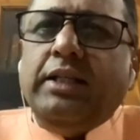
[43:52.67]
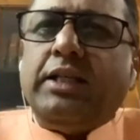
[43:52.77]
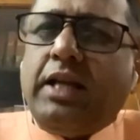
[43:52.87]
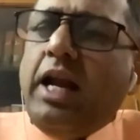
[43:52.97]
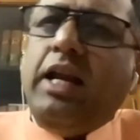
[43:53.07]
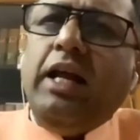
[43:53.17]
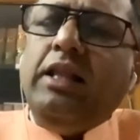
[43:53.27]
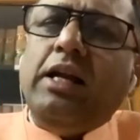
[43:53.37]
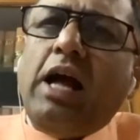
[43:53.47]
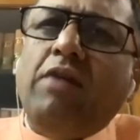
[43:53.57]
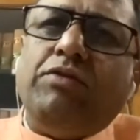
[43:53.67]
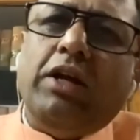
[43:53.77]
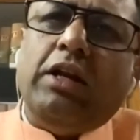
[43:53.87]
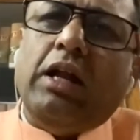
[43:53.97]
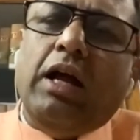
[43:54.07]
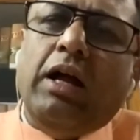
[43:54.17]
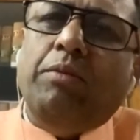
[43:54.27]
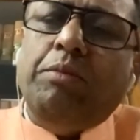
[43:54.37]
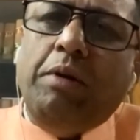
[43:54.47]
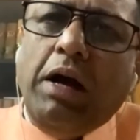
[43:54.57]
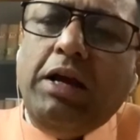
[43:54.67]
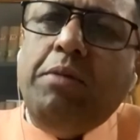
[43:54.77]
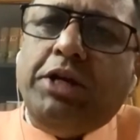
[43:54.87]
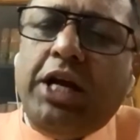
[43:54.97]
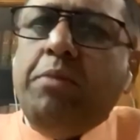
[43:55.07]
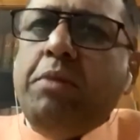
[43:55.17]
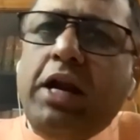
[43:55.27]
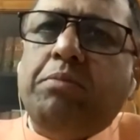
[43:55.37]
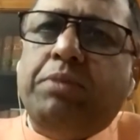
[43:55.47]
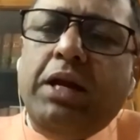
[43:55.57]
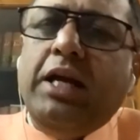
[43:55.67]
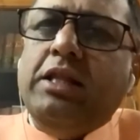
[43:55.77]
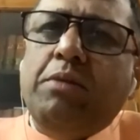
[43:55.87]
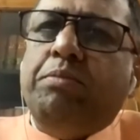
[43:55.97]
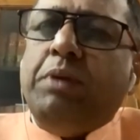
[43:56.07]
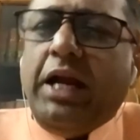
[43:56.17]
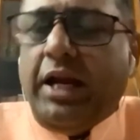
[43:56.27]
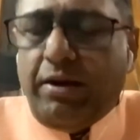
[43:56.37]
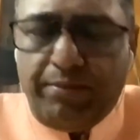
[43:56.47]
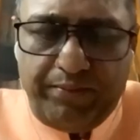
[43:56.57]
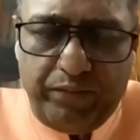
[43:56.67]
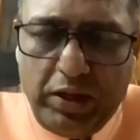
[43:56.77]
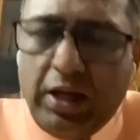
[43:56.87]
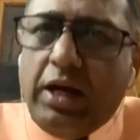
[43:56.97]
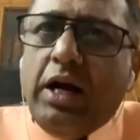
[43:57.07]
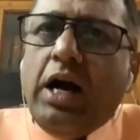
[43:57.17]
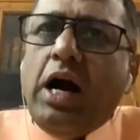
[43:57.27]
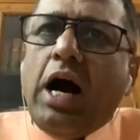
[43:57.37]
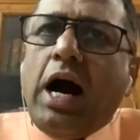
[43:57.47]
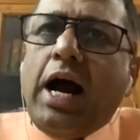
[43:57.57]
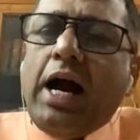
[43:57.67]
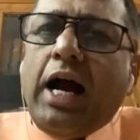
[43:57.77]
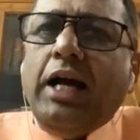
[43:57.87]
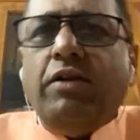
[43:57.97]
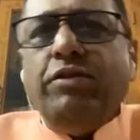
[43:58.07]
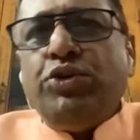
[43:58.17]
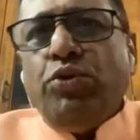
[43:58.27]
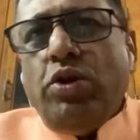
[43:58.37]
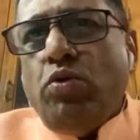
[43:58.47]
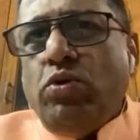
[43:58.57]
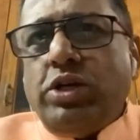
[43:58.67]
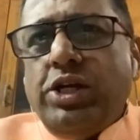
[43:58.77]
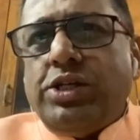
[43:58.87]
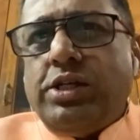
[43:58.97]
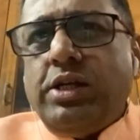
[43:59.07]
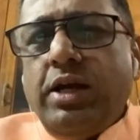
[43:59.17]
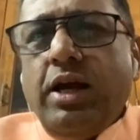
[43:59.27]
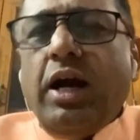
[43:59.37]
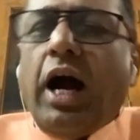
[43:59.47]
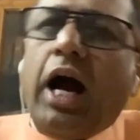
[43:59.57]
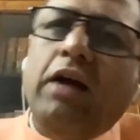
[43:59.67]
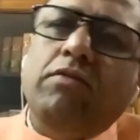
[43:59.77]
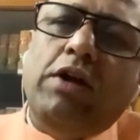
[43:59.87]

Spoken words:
stating that after she made a plea in the plain, I have issued a notice. I